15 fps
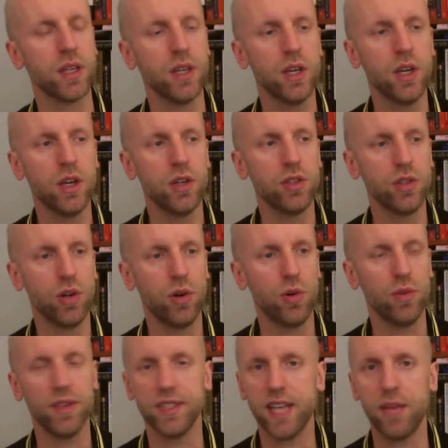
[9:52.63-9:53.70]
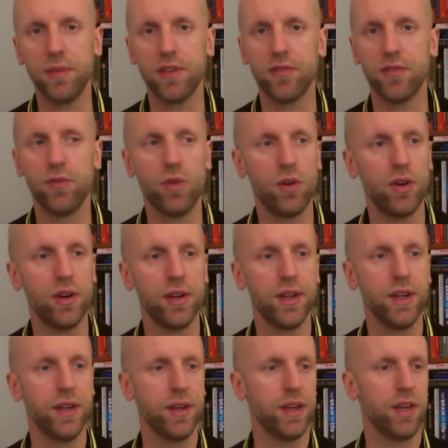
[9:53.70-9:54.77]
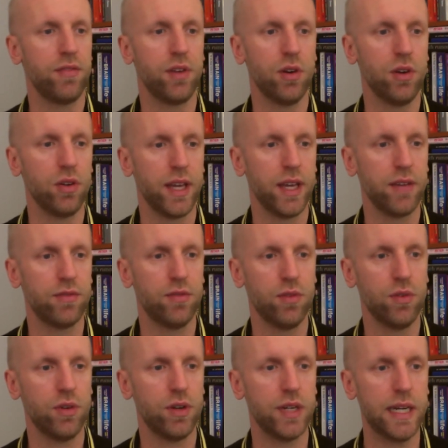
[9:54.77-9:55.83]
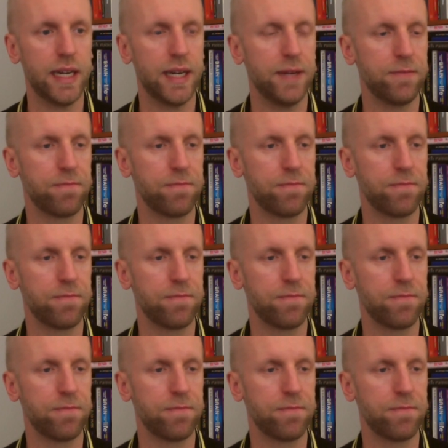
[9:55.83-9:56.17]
So the same is for if you're looking to